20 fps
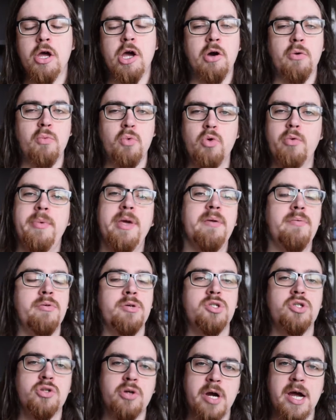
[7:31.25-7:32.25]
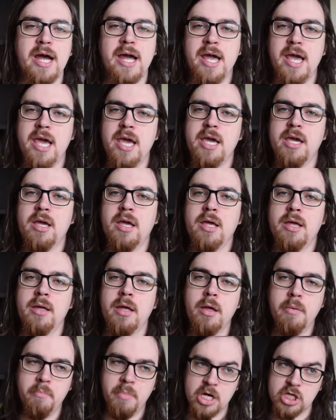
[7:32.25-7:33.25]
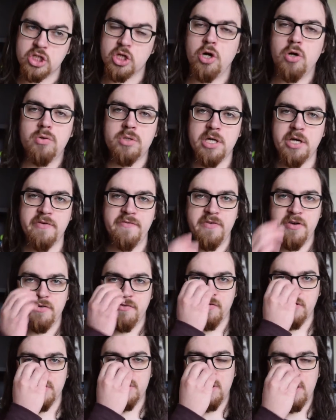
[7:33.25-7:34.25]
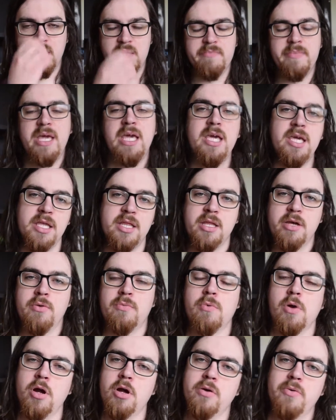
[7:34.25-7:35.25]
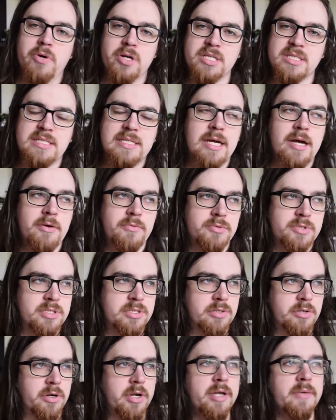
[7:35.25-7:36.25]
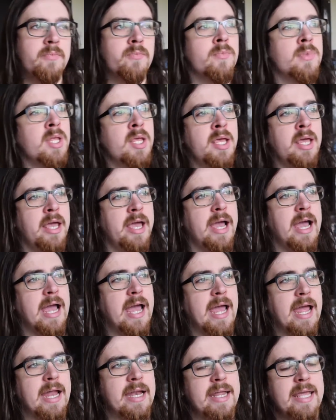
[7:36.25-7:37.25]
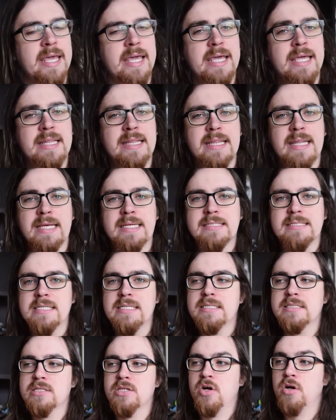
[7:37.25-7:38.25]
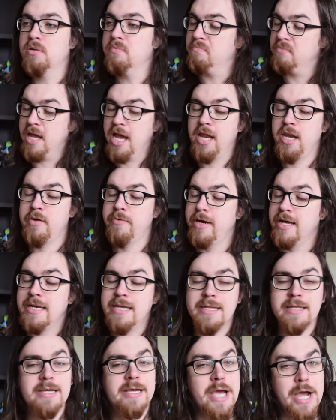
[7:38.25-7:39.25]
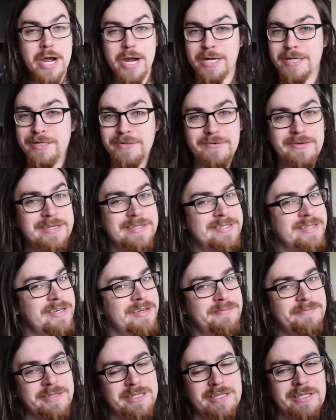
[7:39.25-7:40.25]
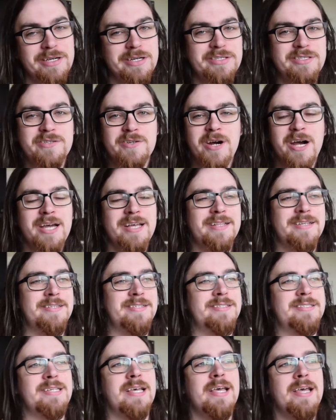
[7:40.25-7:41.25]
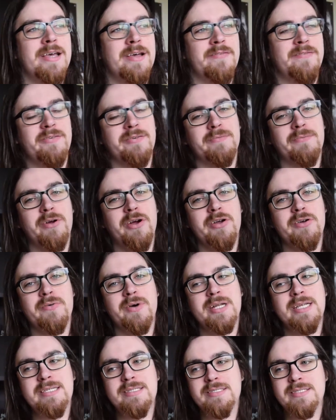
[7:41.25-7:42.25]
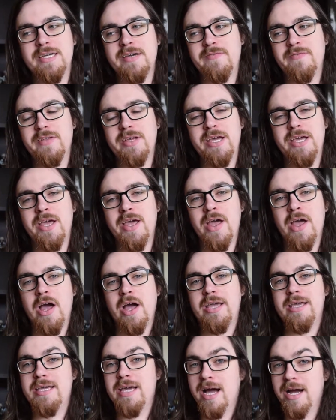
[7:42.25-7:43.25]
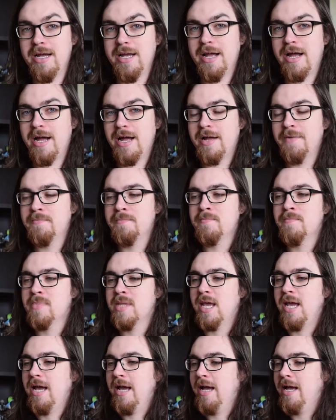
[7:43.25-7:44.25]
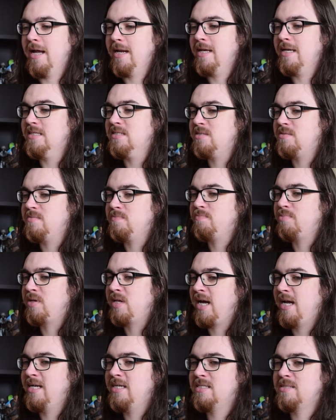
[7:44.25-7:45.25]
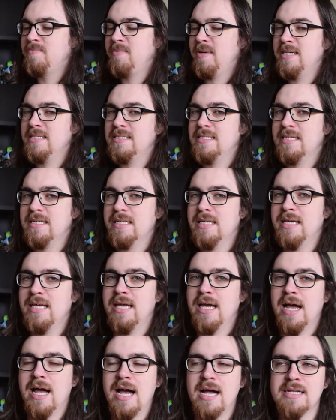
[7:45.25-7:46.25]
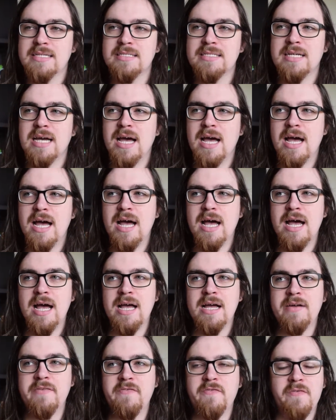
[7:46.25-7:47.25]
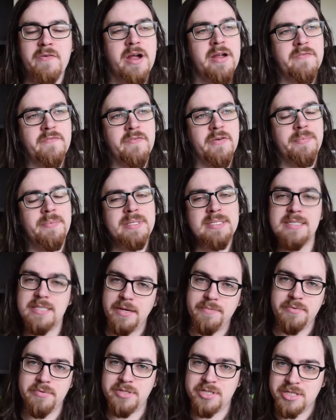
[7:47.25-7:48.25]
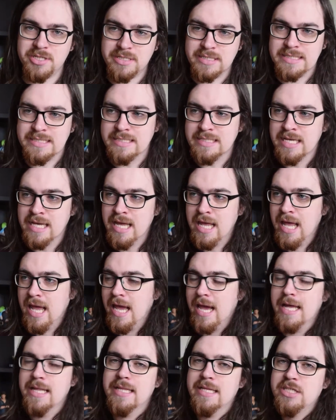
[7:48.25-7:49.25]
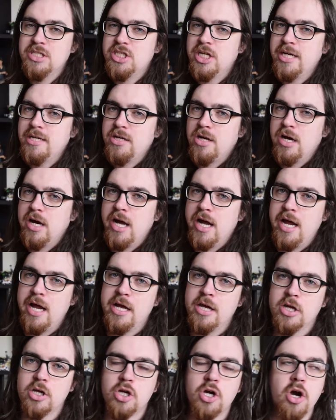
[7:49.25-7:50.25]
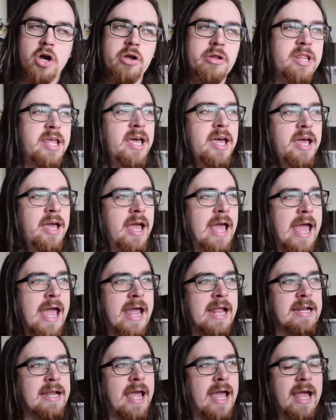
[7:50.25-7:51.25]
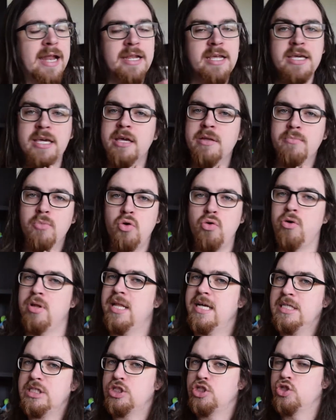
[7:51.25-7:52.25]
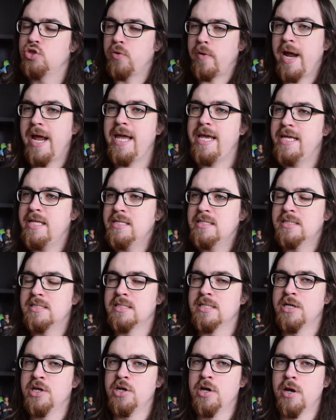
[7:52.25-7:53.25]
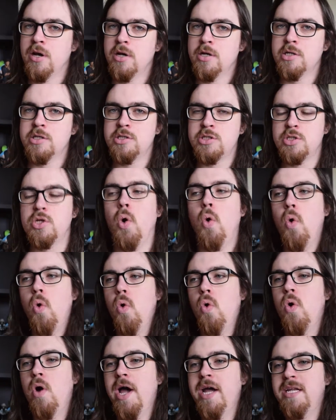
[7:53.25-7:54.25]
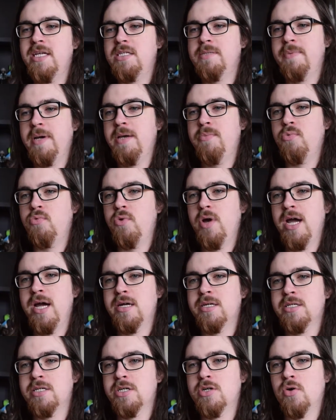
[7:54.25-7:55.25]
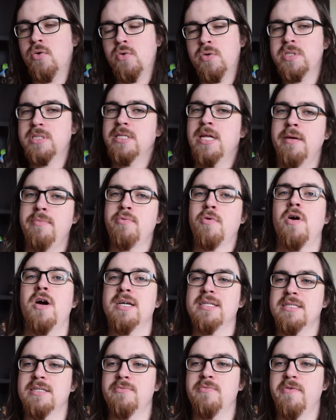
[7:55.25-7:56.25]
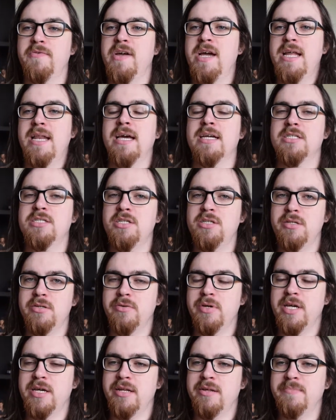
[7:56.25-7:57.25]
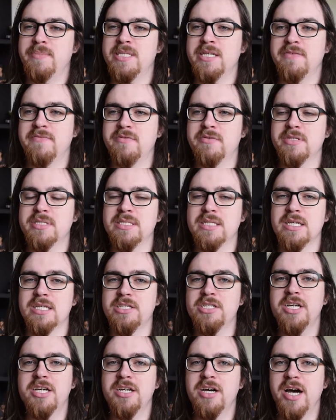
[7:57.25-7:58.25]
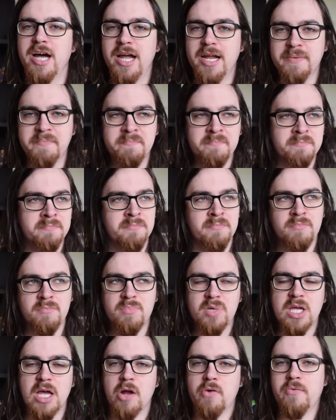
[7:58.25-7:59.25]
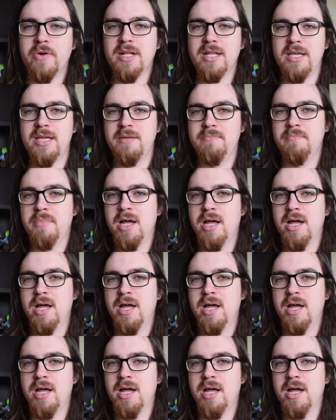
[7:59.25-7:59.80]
will be portraying much older, further in time, in Rogue One, a Star Wars story. And in this, he's not anywhere near the character we see him in those trailers for Rogue One. He's definitely younger, and his planet's basically under threat from the Separatists. And the Jedi go there, and Anakin more or less trains Saw and his people how to cause an uprising without actually doing it himself, because the Jedi can't really